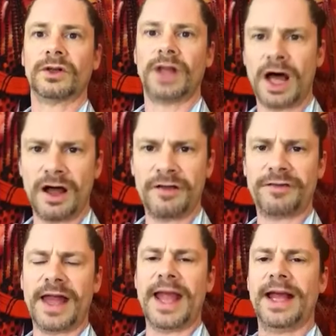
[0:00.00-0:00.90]

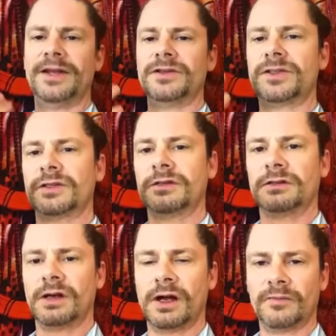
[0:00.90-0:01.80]
love and
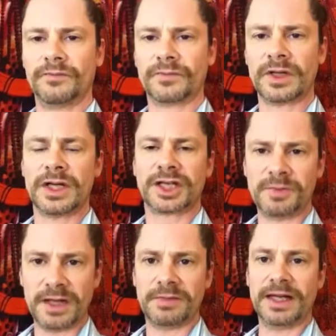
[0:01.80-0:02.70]

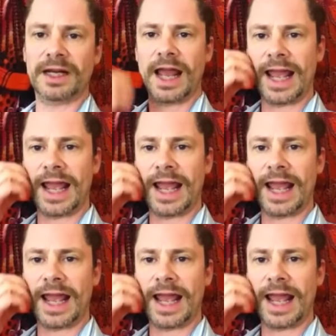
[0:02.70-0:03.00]
commitment,